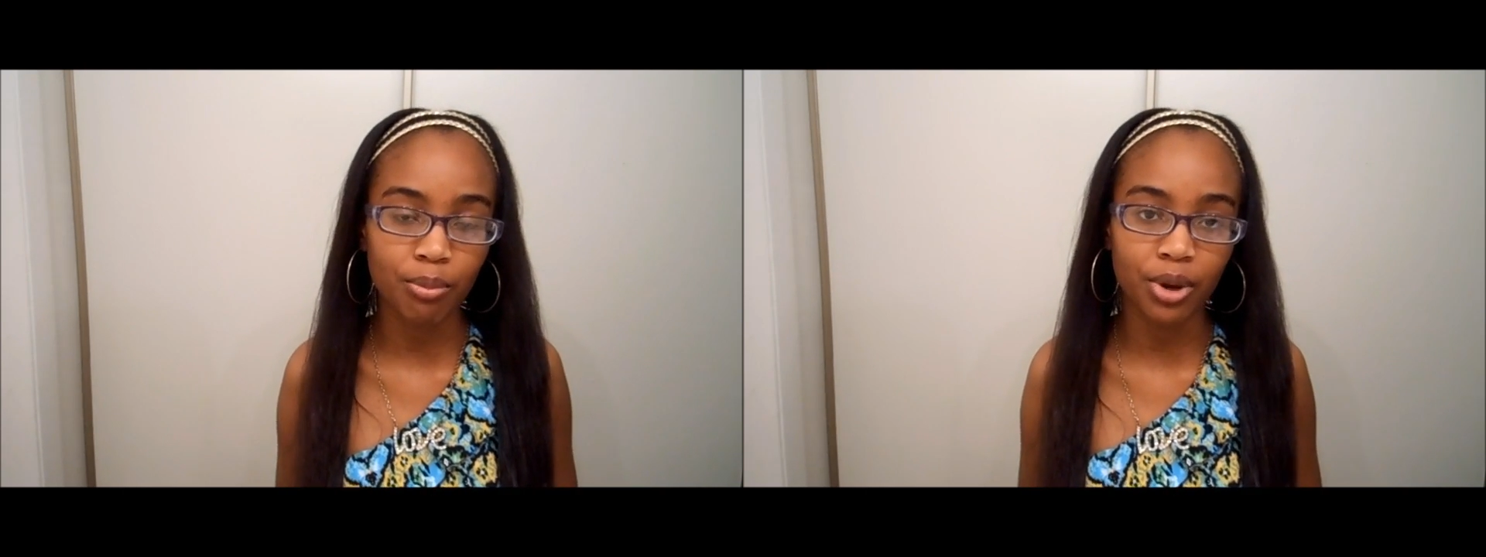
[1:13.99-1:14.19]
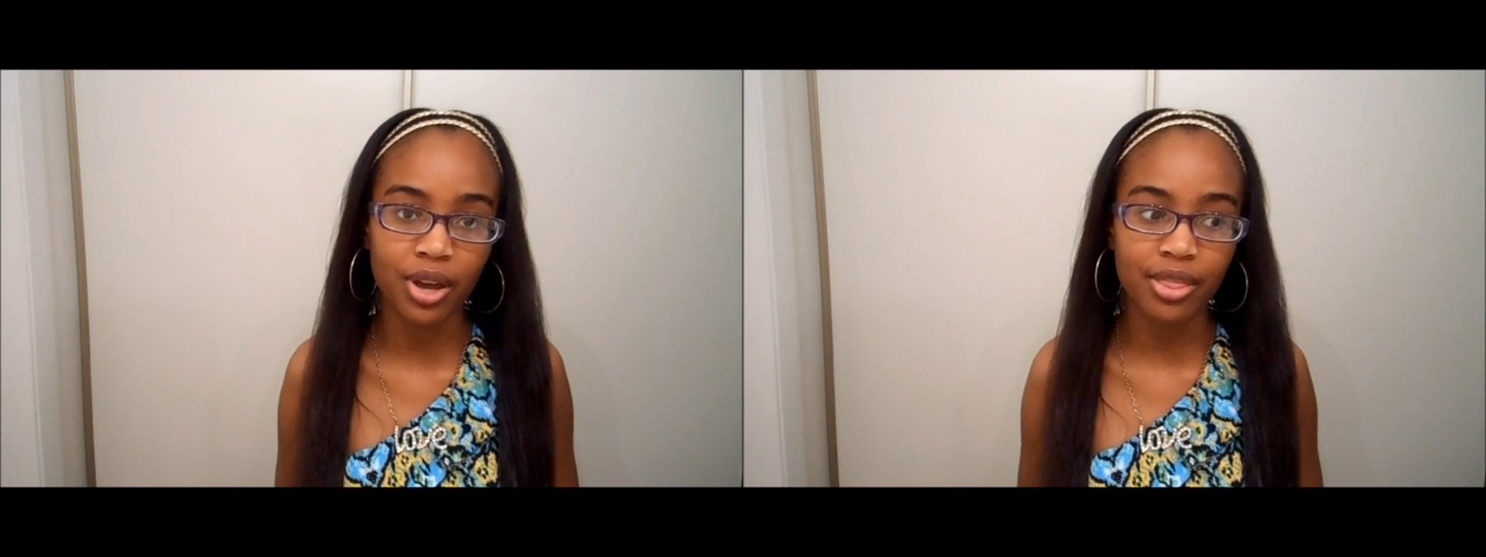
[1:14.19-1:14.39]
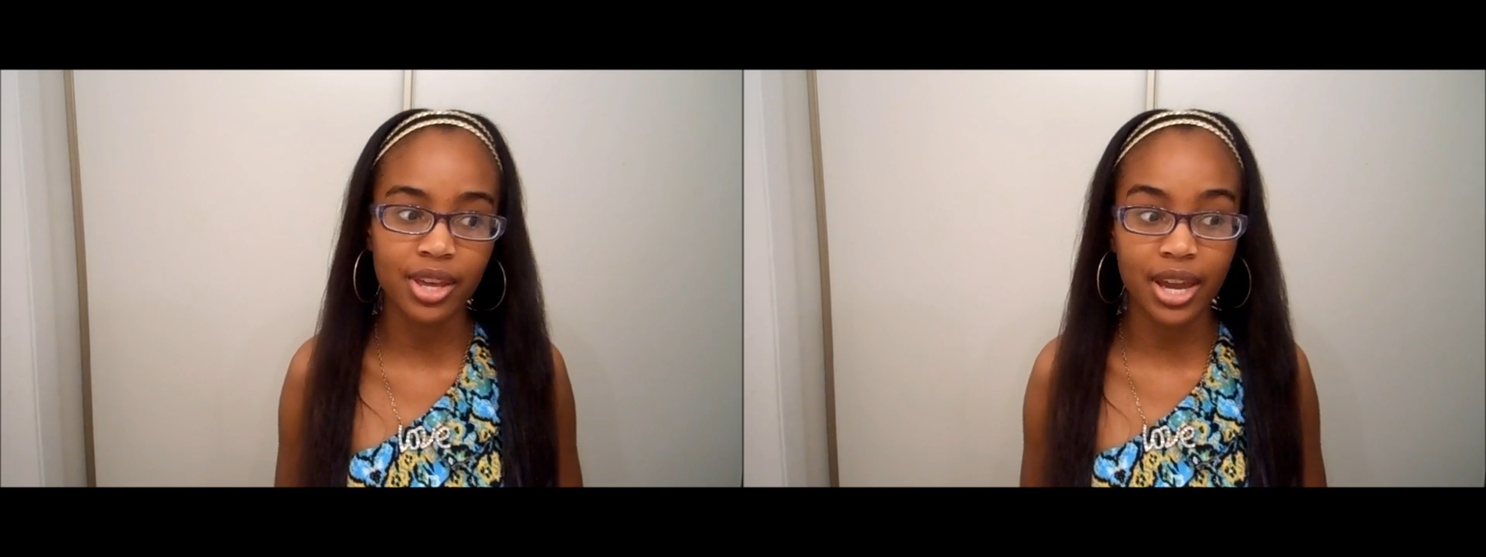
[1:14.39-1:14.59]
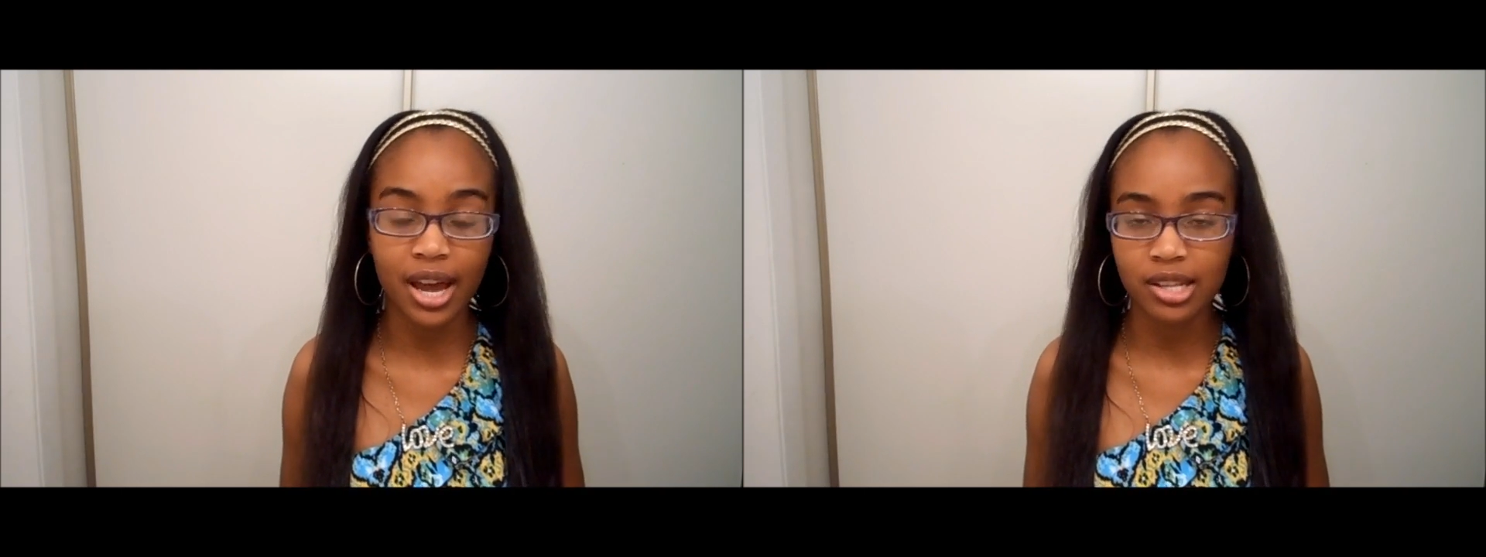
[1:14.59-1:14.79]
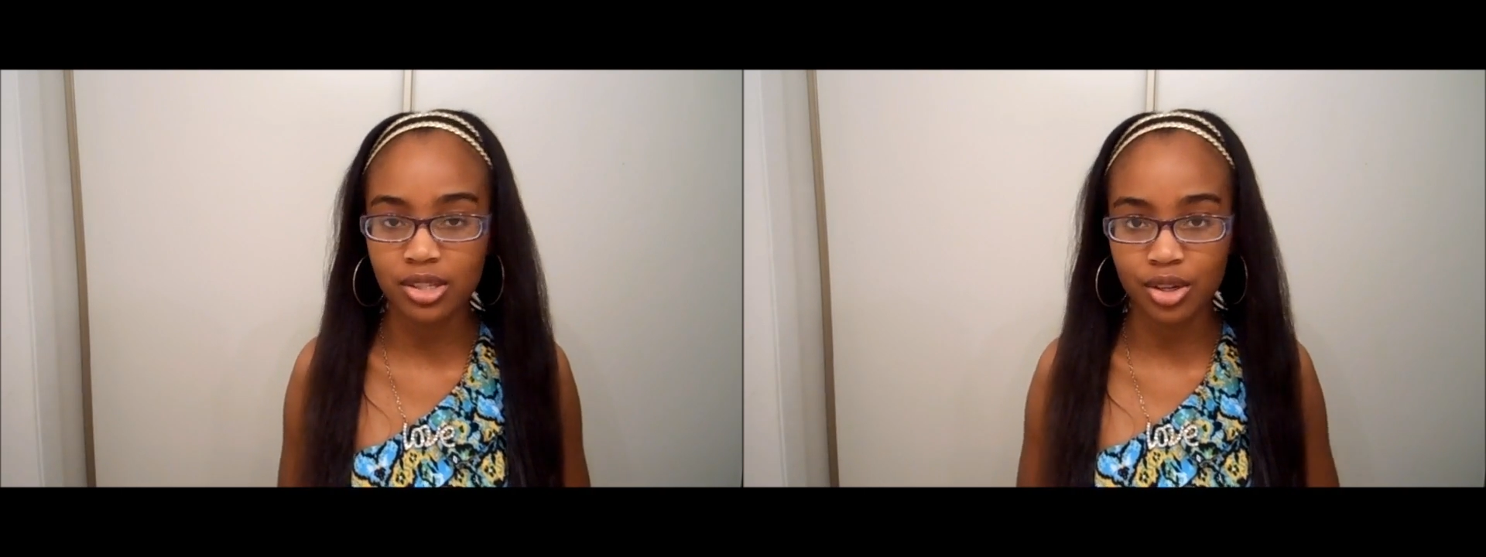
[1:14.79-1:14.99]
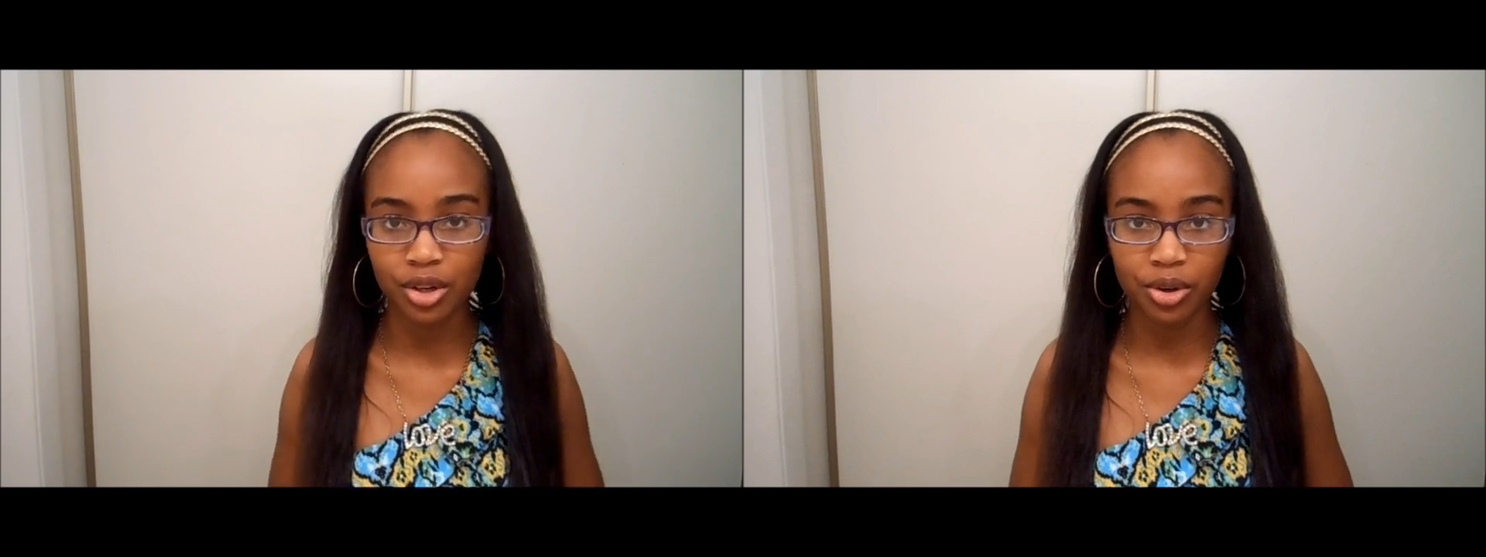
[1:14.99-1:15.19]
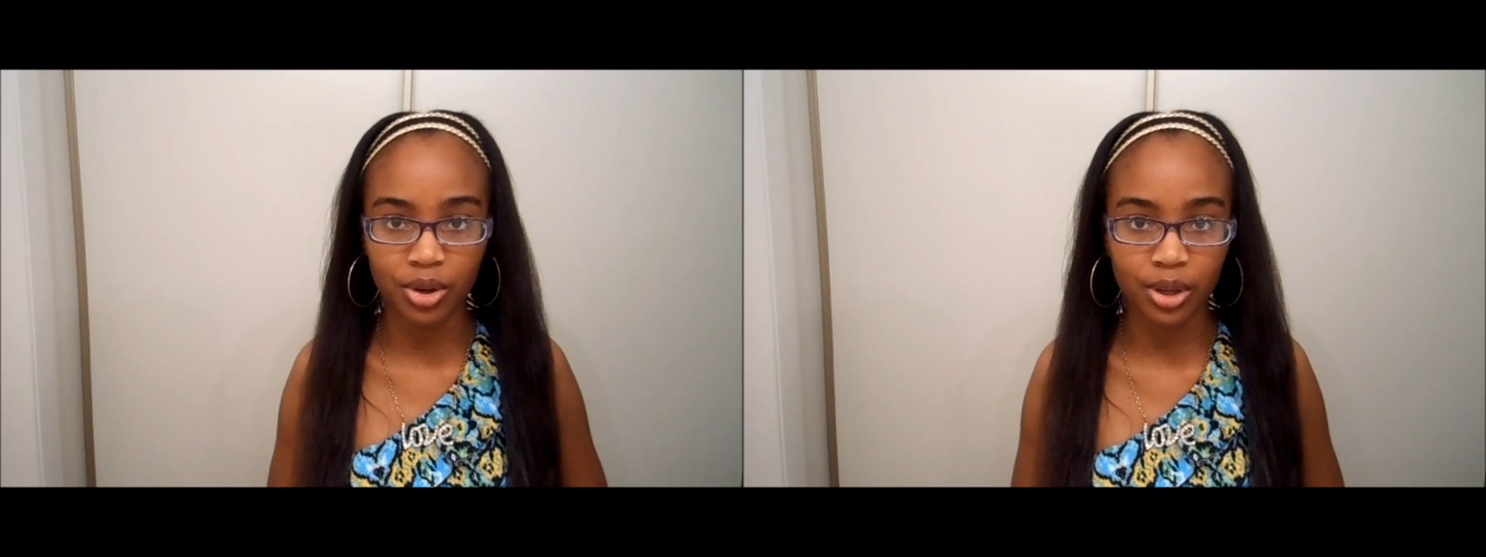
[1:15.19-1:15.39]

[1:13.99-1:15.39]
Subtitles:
but they had to go.